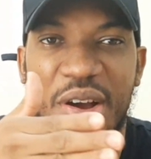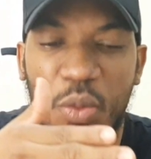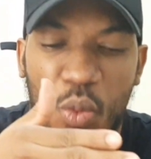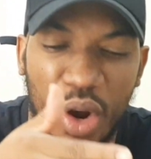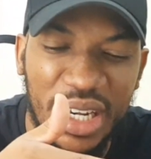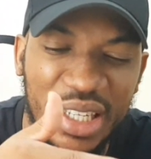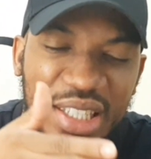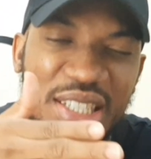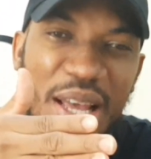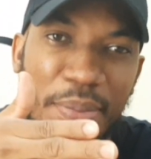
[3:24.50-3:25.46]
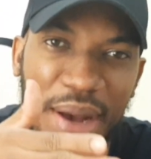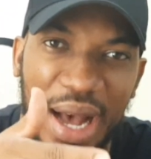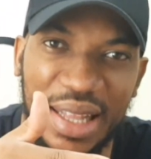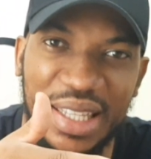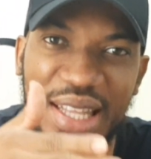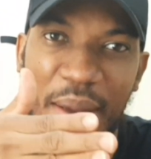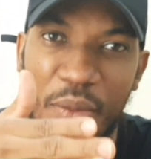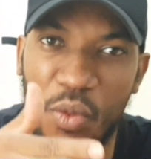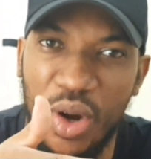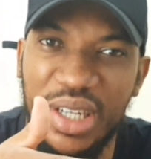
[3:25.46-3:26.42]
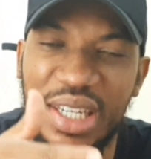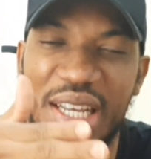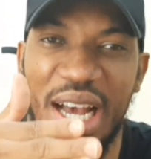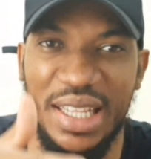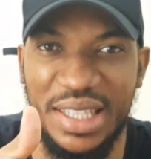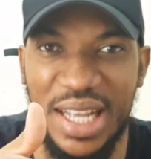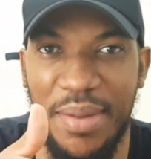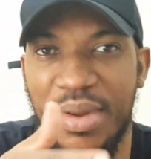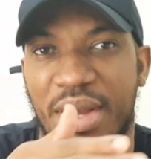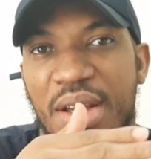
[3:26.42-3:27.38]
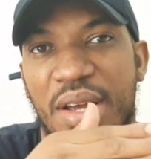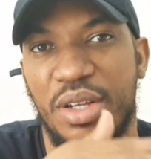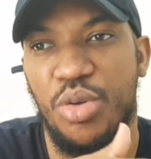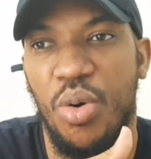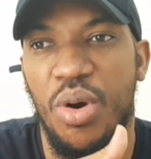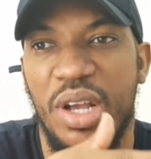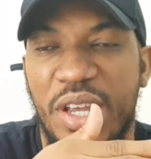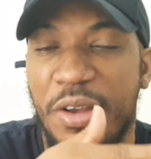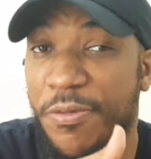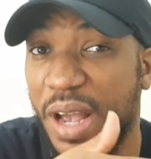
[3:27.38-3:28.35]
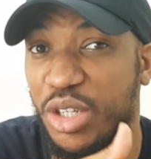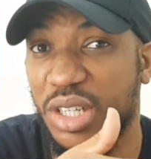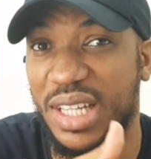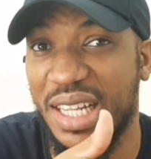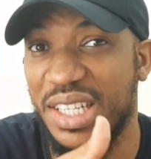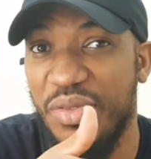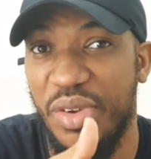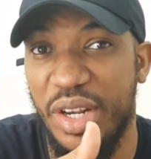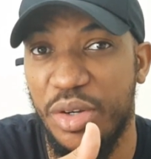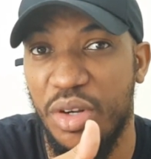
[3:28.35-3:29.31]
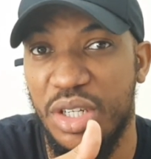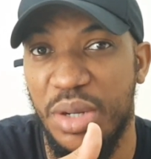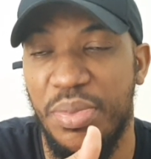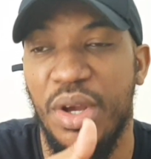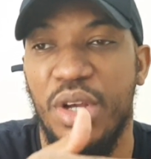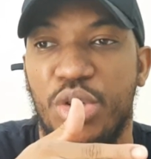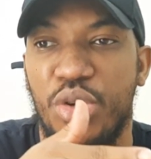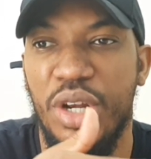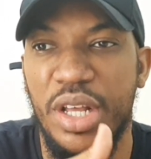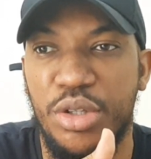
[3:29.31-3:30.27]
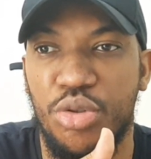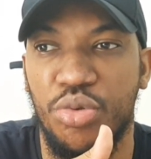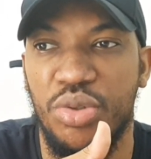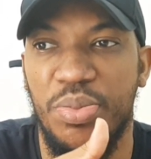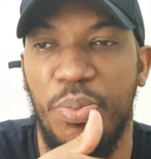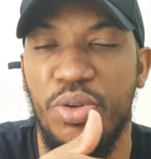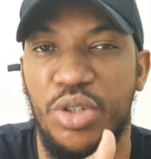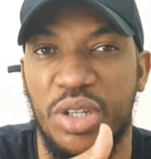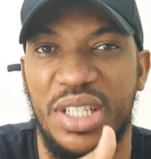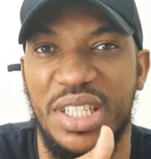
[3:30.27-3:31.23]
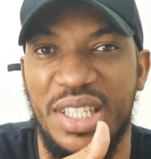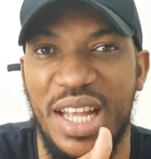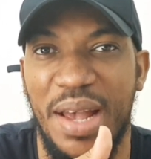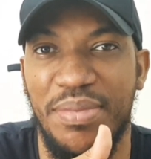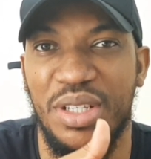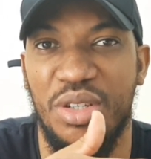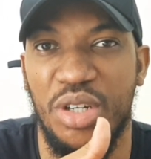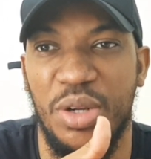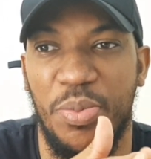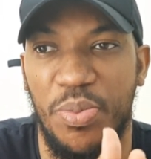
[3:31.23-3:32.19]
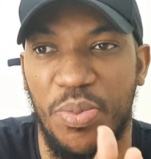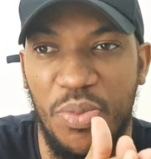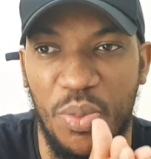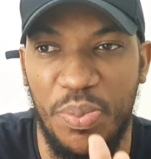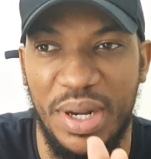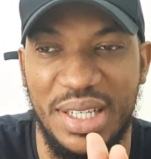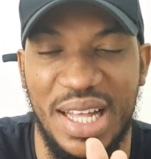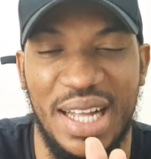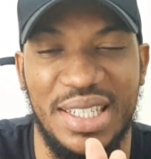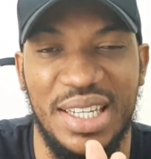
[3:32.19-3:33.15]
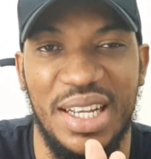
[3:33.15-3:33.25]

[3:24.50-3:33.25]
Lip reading: One step at a time, one day at a time. So if you are just starting the relationship, you need to put your systems in such a place that